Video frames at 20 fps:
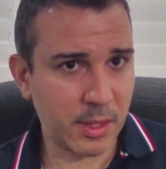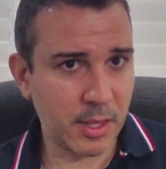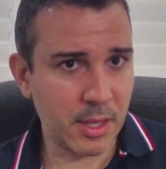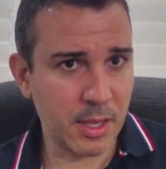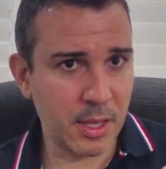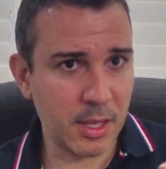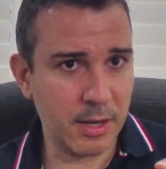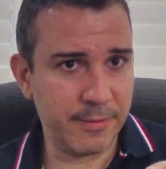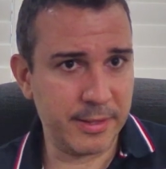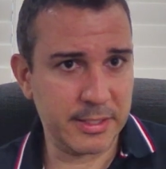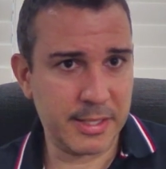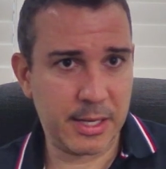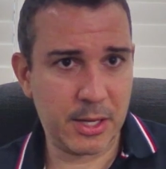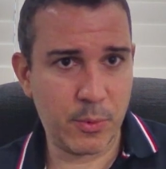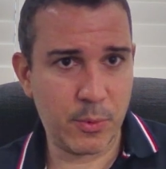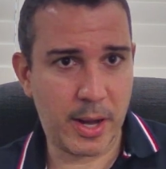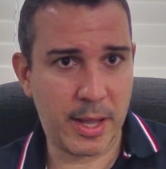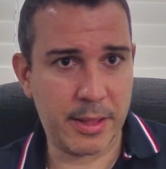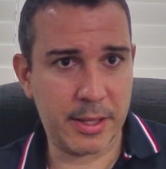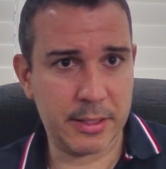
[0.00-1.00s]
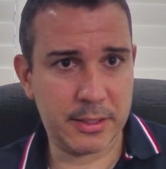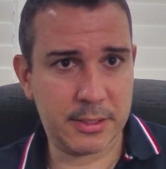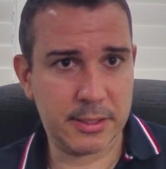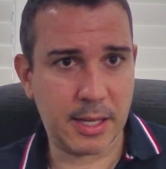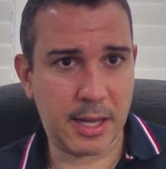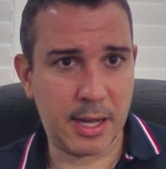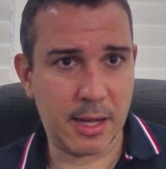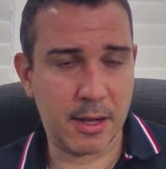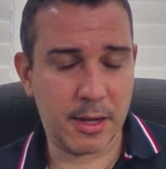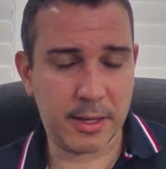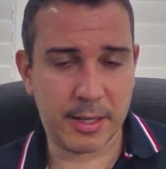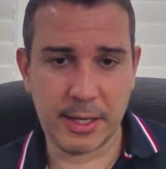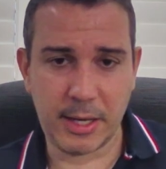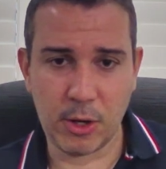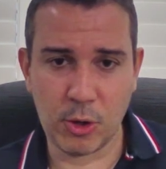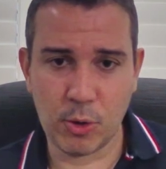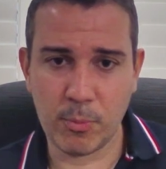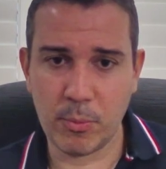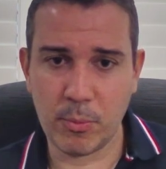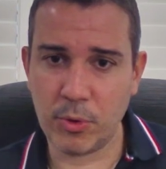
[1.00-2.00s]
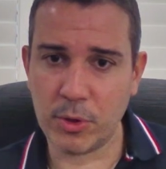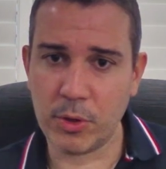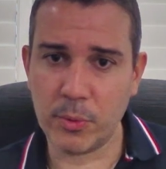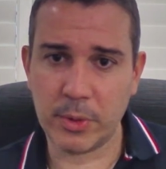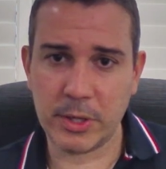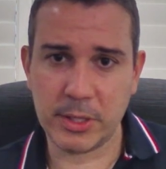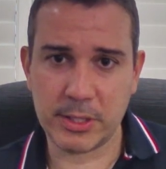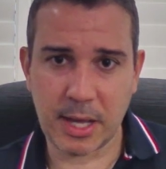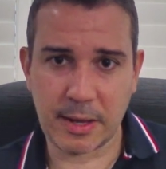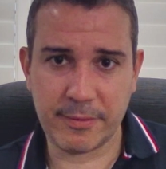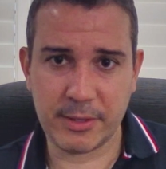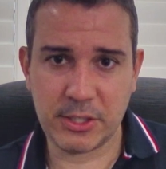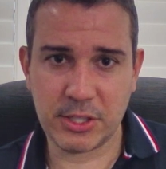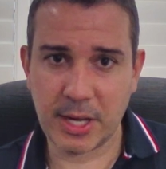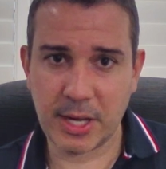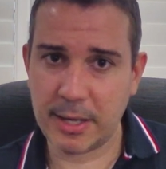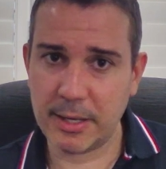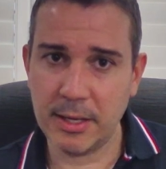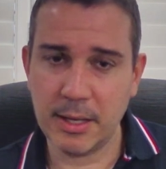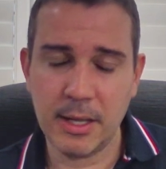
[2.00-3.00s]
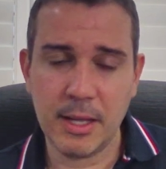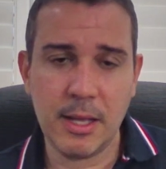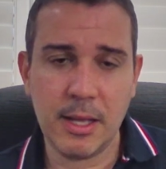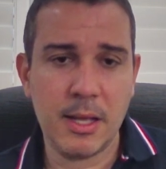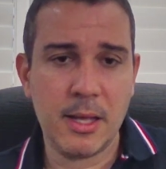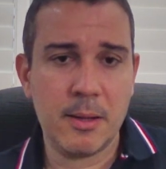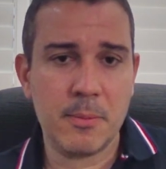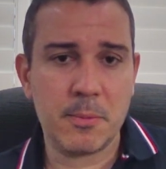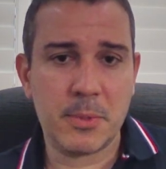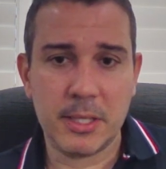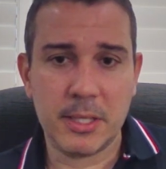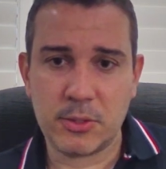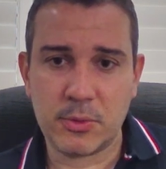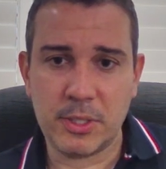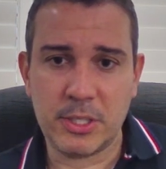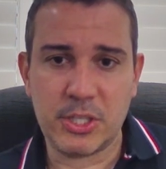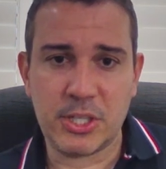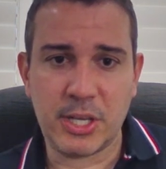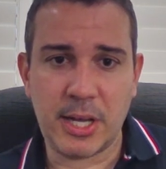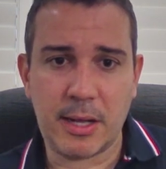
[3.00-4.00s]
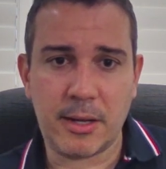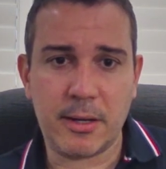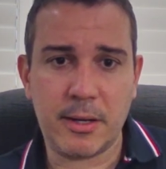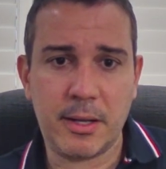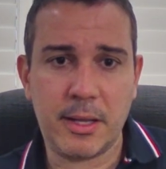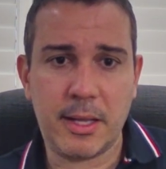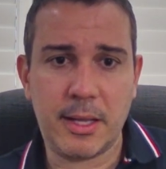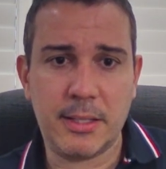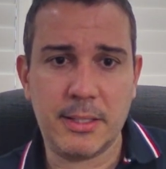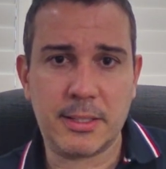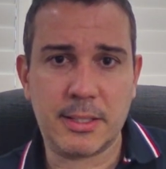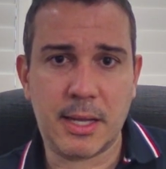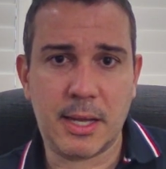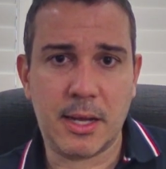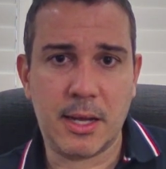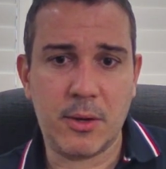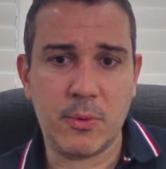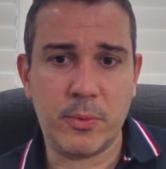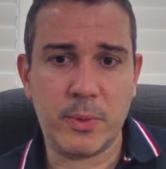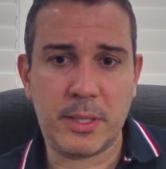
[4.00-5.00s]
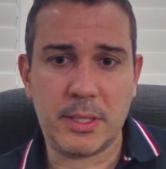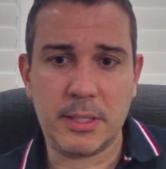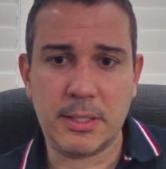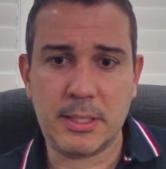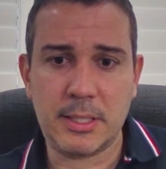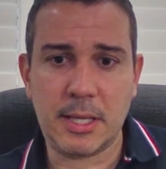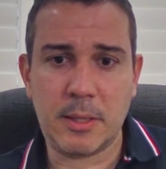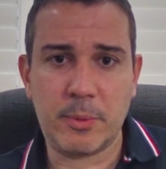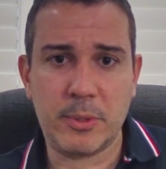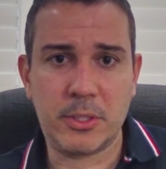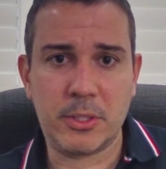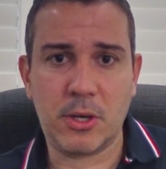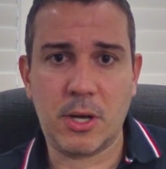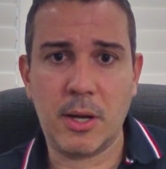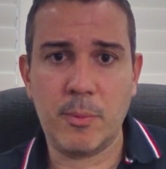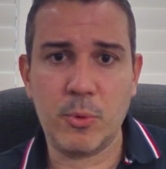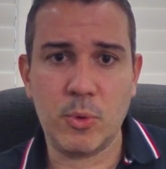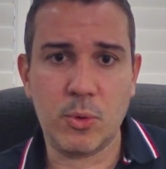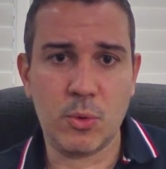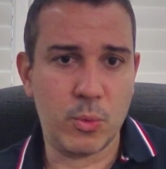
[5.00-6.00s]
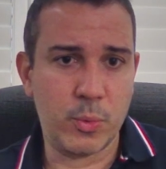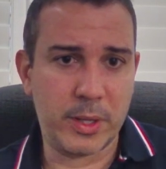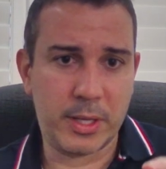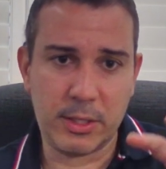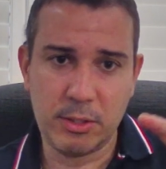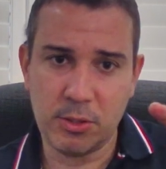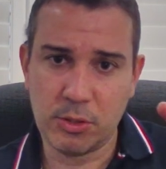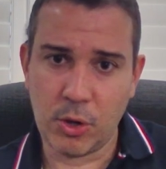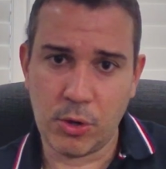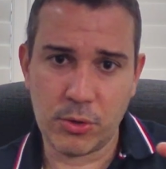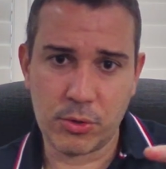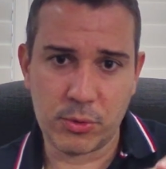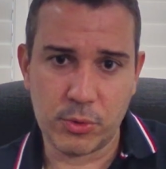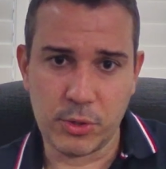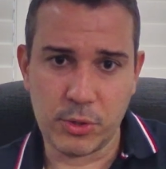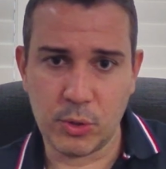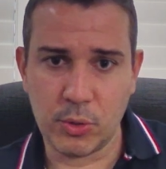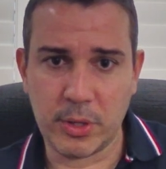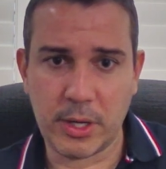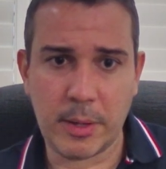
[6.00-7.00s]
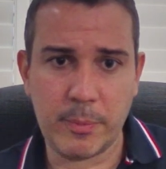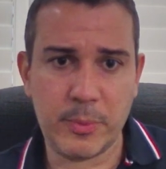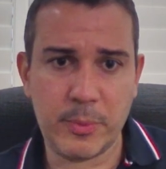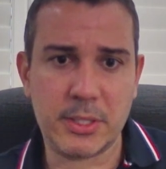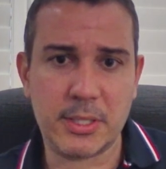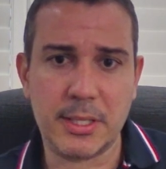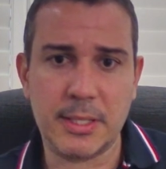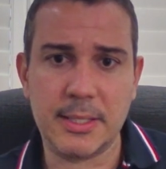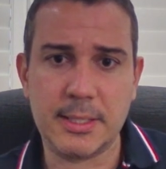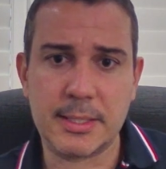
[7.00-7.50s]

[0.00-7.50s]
If there's any way that I can help, or you wanted to have a chat, please reach out and we can tee up a time, or we can go through your numbers and